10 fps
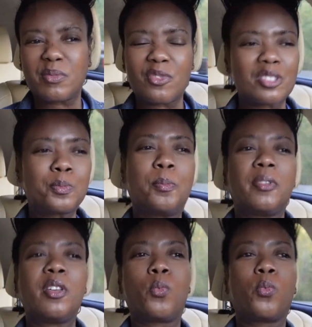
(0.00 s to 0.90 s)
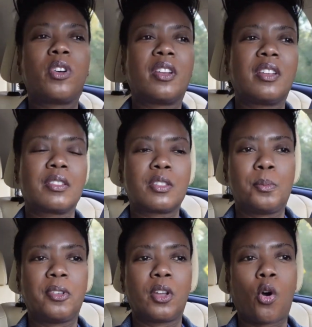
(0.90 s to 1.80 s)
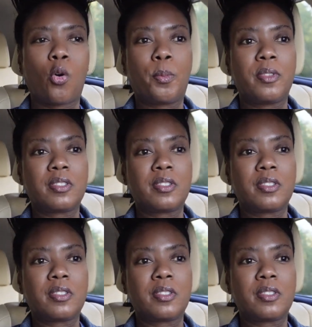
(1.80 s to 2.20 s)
just be willing to be open